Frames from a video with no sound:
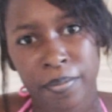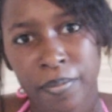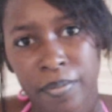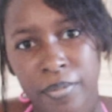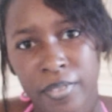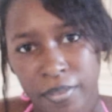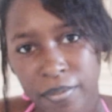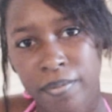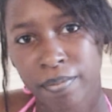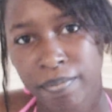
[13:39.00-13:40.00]

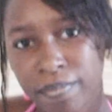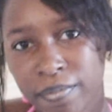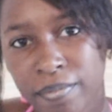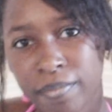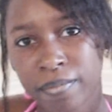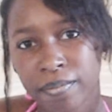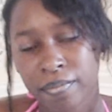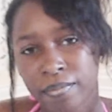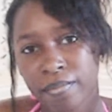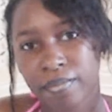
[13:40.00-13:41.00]
Okay. So what do
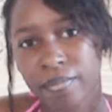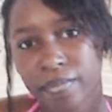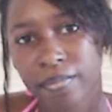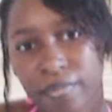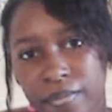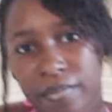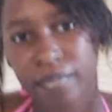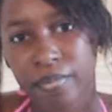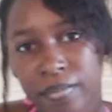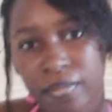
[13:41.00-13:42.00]
you think about the North
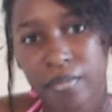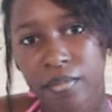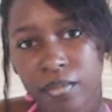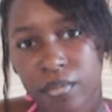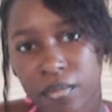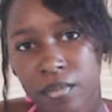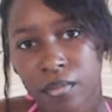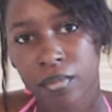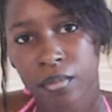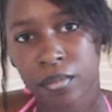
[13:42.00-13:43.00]
Carolina artists? Do they
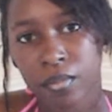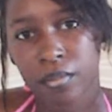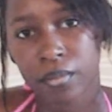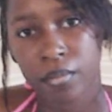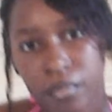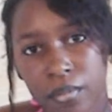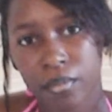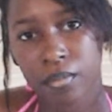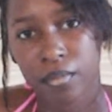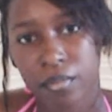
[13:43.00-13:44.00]
show show love
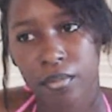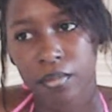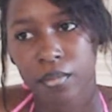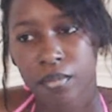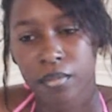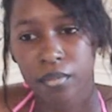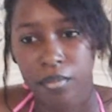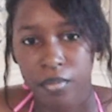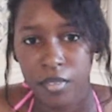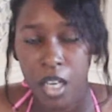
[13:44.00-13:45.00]
to Dayon?
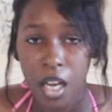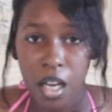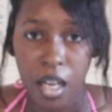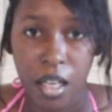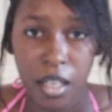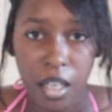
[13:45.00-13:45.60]
Honestly.